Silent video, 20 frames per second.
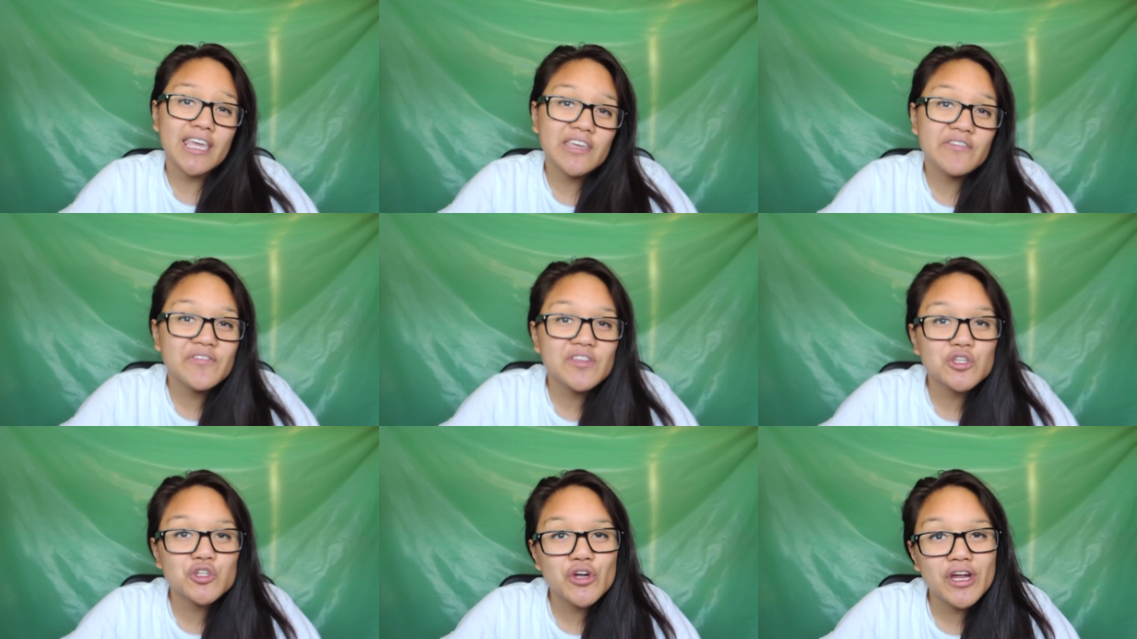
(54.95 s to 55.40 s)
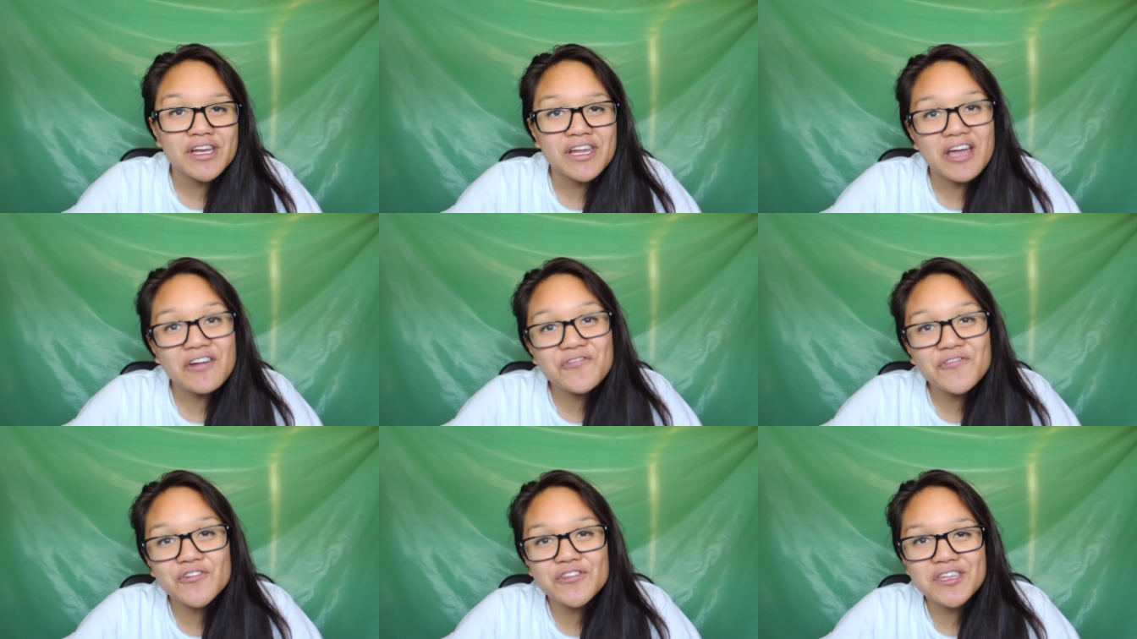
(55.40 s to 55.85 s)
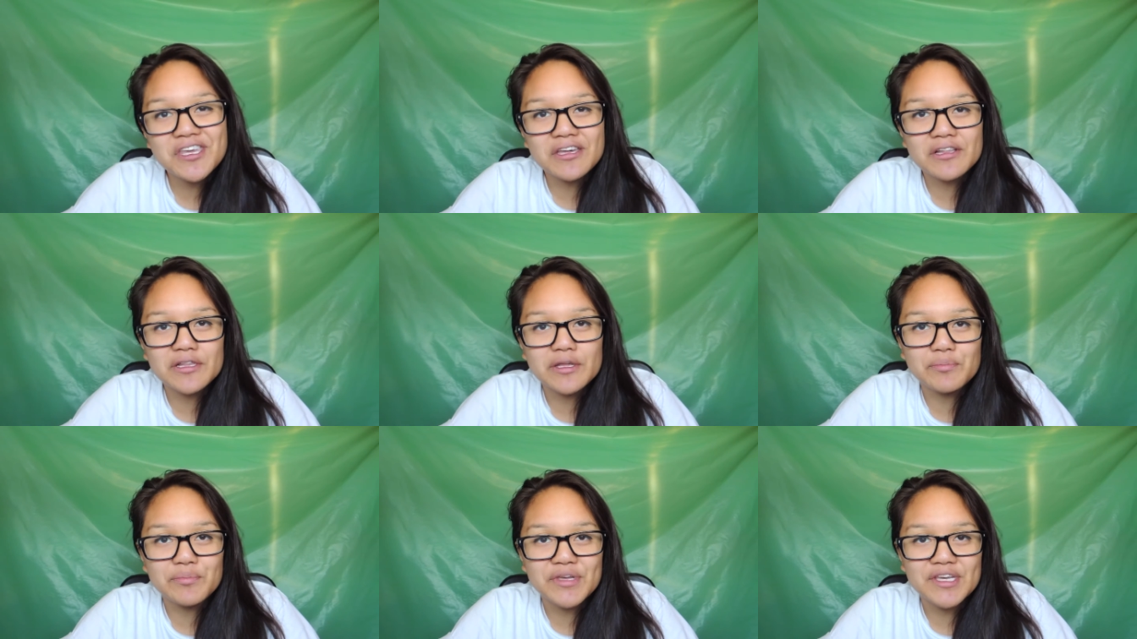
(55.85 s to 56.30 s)
I even tried out for the
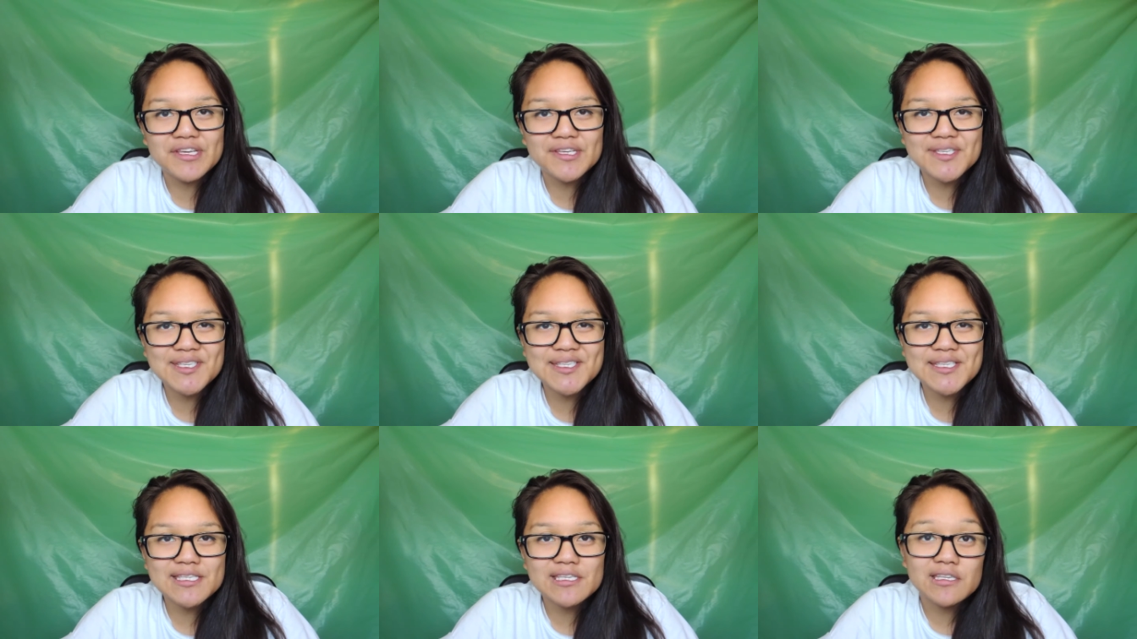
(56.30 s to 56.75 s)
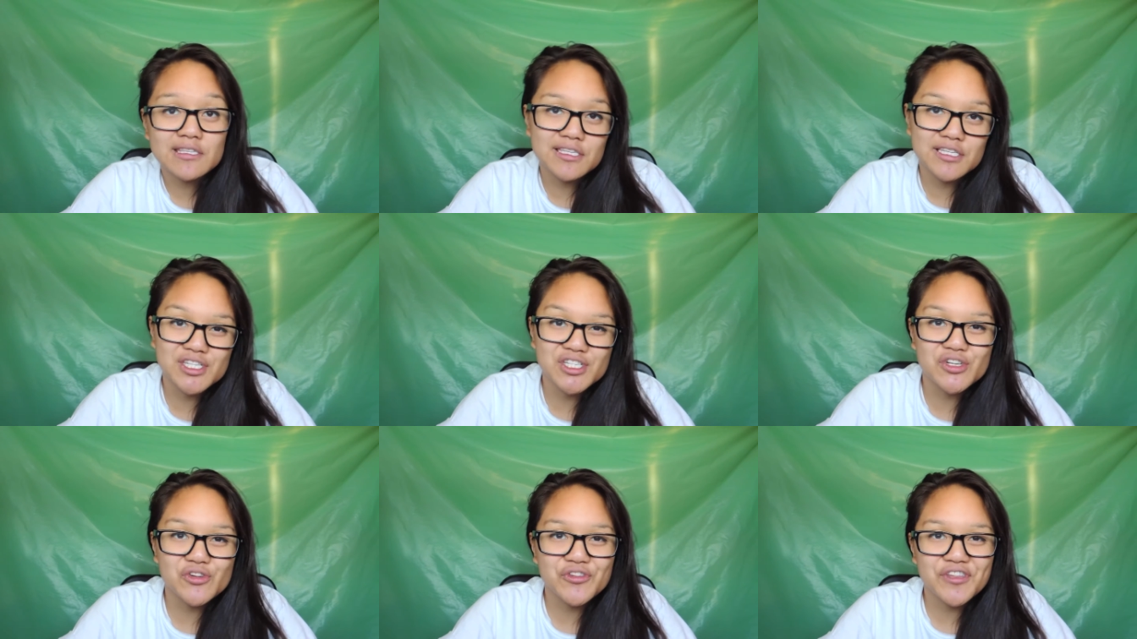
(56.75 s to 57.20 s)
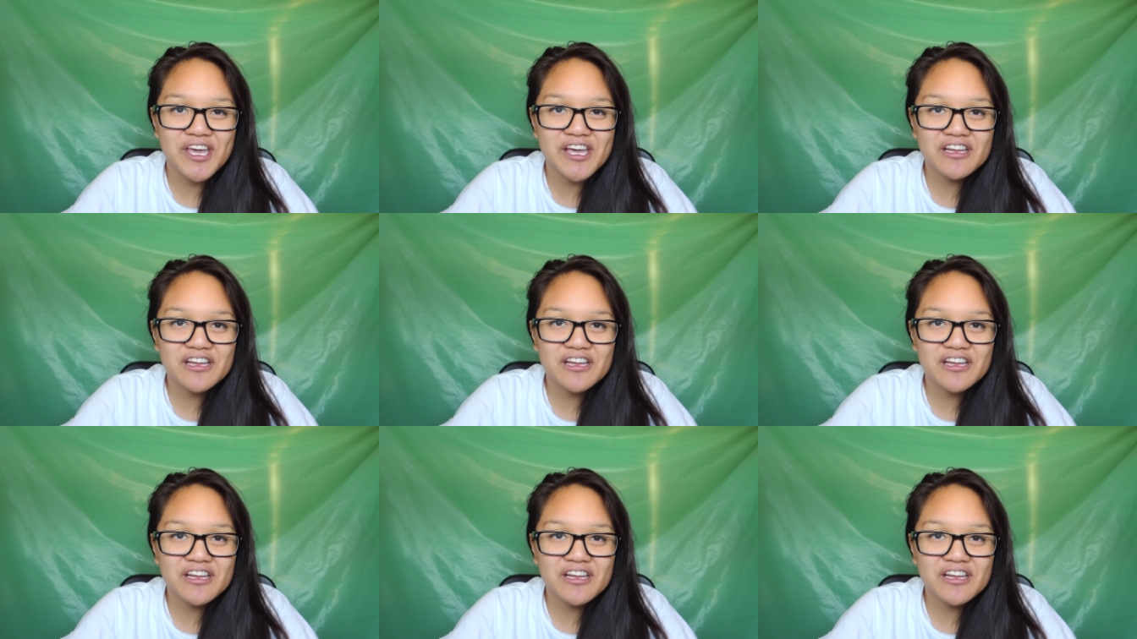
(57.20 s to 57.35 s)
Olympics. Did you know